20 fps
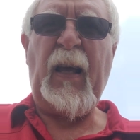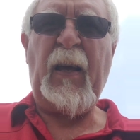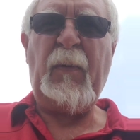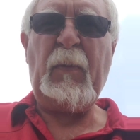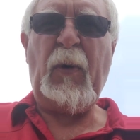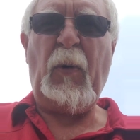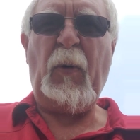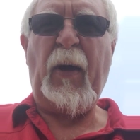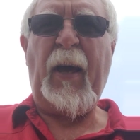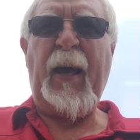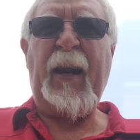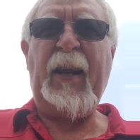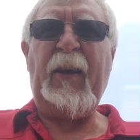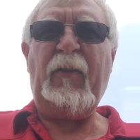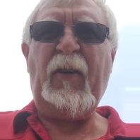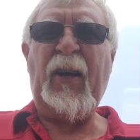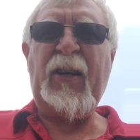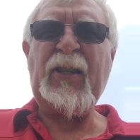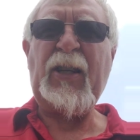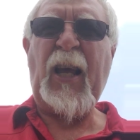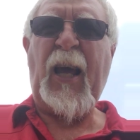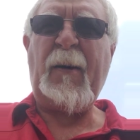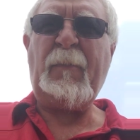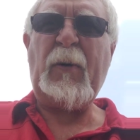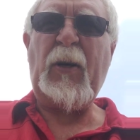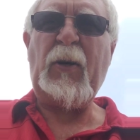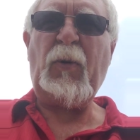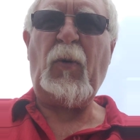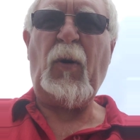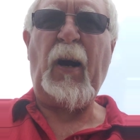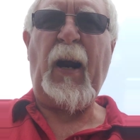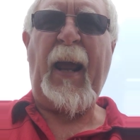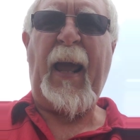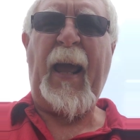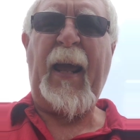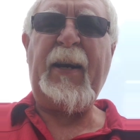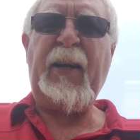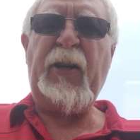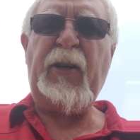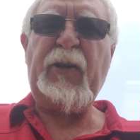but we had events happen where I
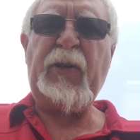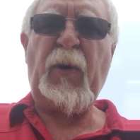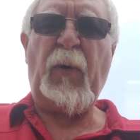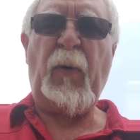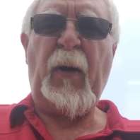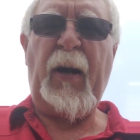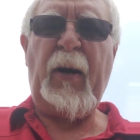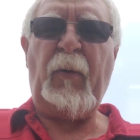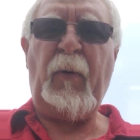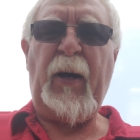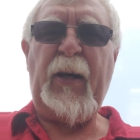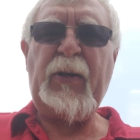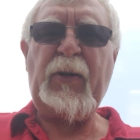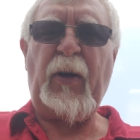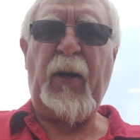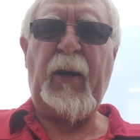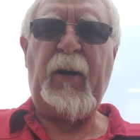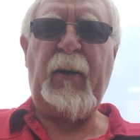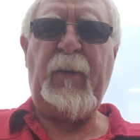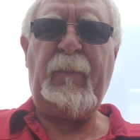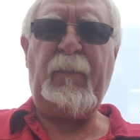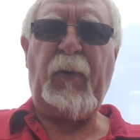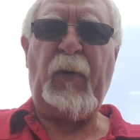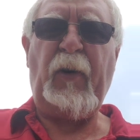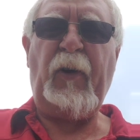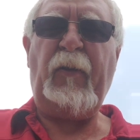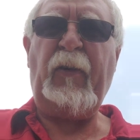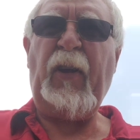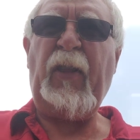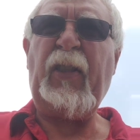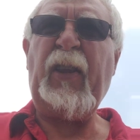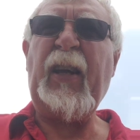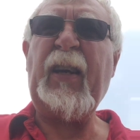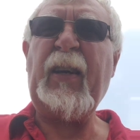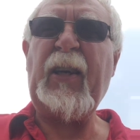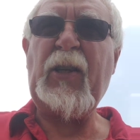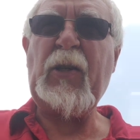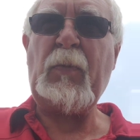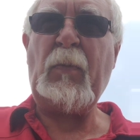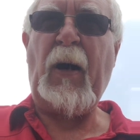had to use it right away, so I couldn't prove it that
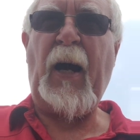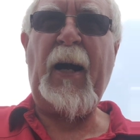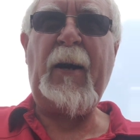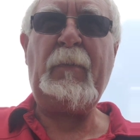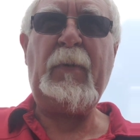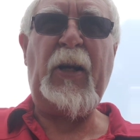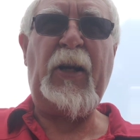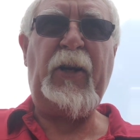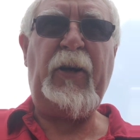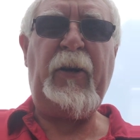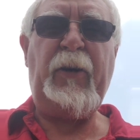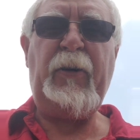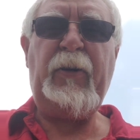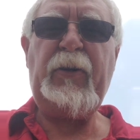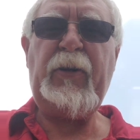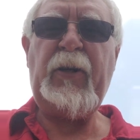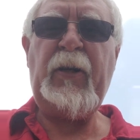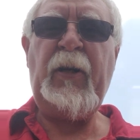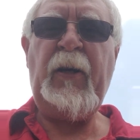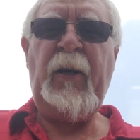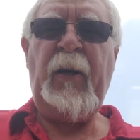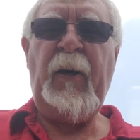this might have been used